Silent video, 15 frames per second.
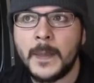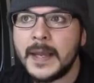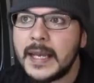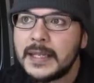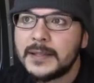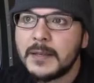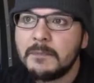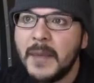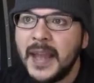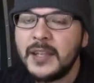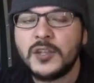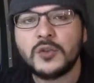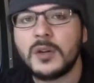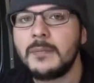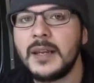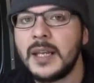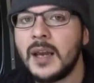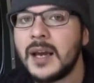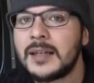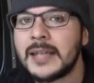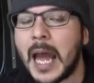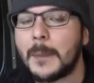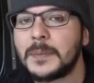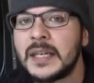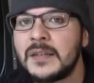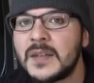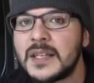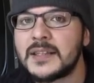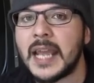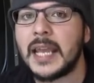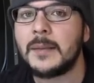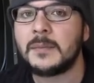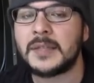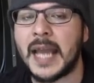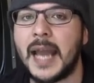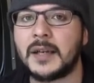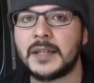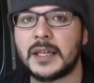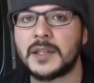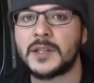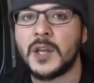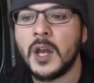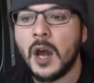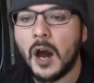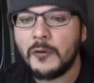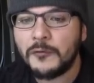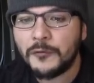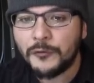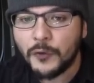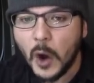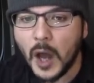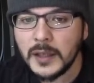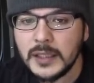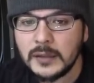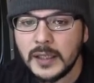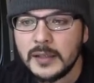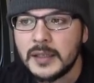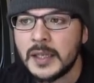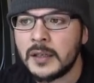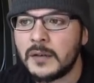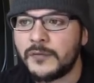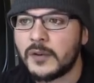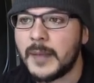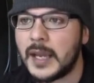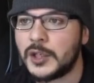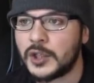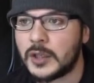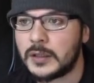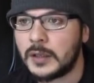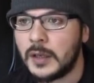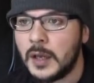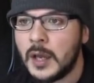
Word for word: is the mainstream media adopting the same tactics of fraudulent information